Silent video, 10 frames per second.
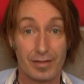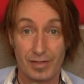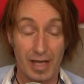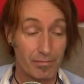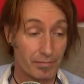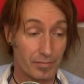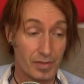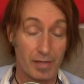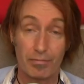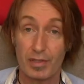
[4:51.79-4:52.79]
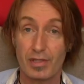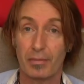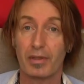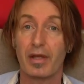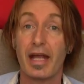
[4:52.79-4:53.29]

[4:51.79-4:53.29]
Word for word: Same, same principle.